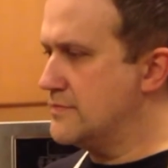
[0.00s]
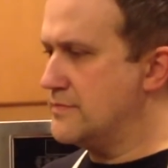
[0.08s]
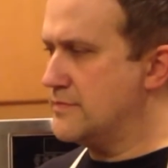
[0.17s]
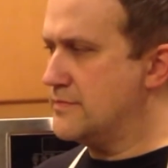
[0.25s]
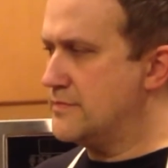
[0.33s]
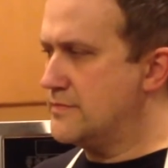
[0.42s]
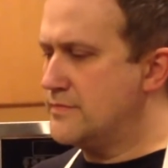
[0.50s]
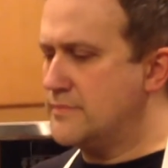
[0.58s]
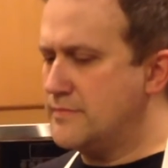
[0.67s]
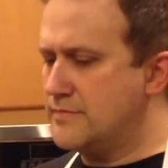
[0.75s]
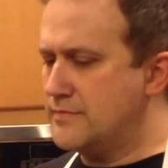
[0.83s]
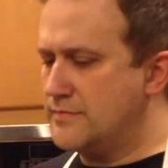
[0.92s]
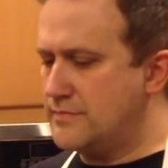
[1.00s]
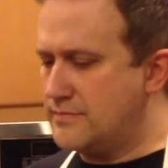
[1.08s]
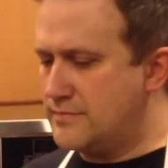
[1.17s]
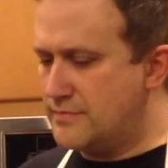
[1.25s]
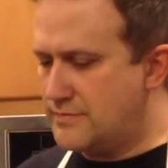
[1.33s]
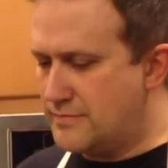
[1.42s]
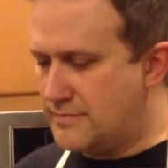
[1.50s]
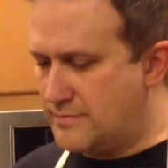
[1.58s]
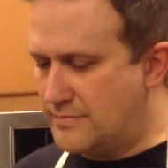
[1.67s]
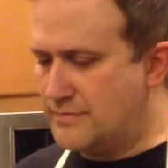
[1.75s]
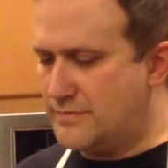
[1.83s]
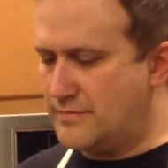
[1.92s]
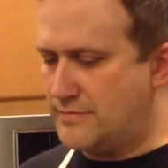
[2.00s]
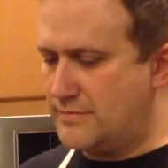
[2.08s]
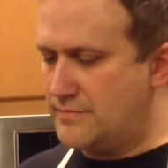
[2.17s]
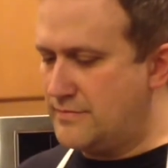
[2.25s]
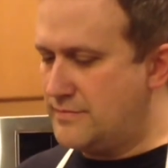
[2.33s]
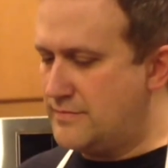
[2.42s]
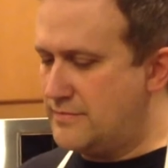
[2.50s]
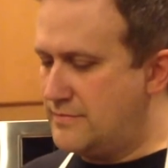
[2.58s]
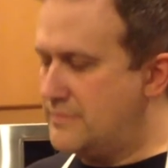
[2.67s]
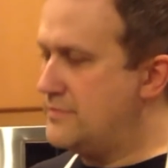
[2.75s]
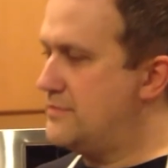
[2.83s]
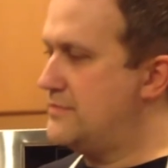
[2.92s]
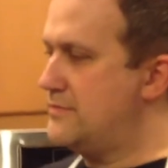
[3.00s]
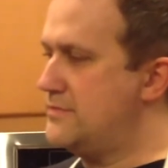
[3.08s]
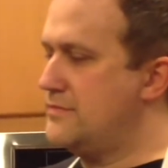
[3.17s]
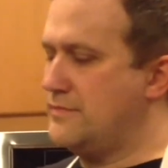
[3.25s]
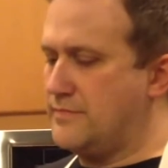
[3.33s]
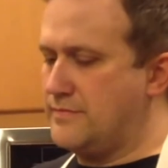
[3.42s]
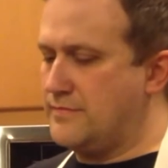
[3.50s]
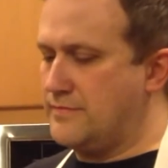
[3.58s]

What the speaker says: (not speaking)